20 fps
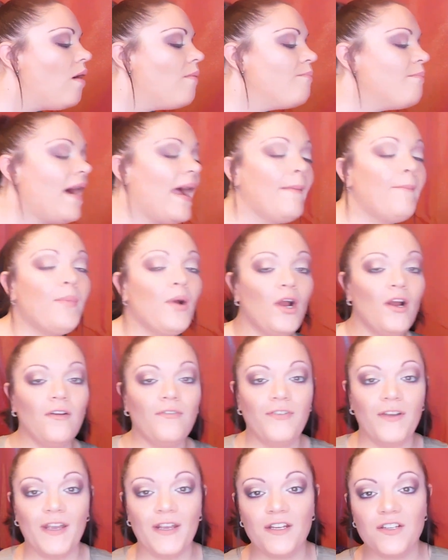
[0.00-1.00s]
my
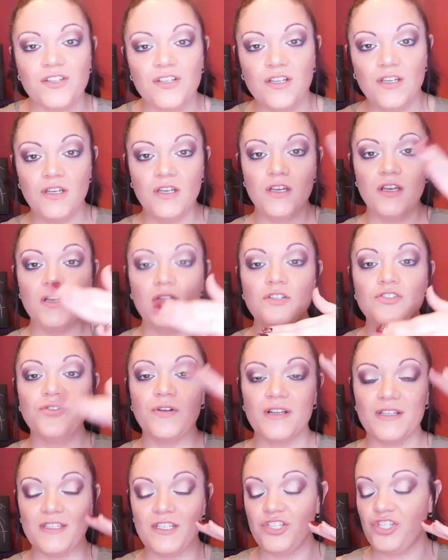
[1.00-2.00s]
perfect
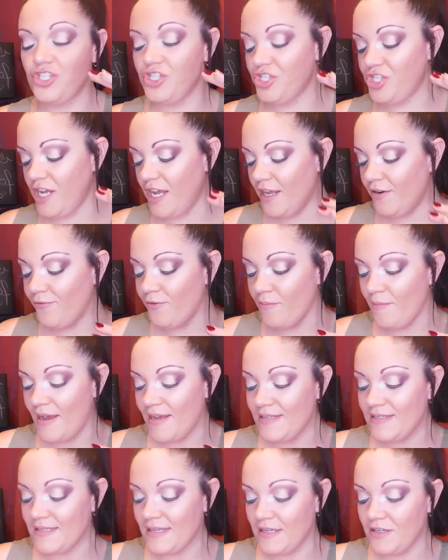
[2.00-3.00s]
transition shade for
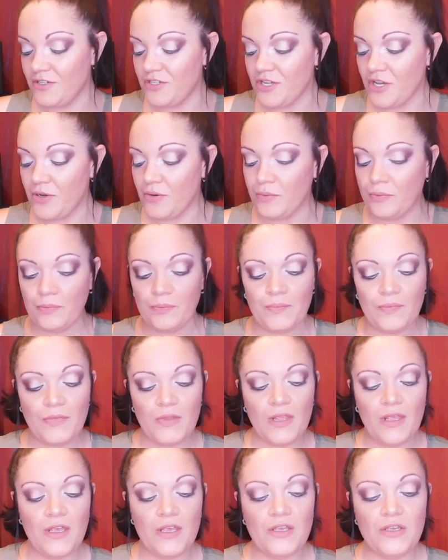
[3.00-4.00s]
my skin tone.
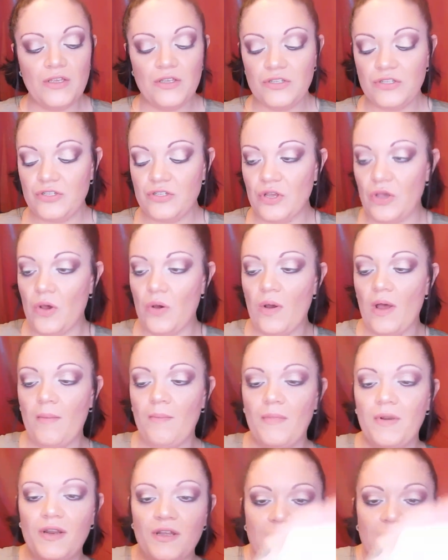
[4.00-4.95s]
So I'm going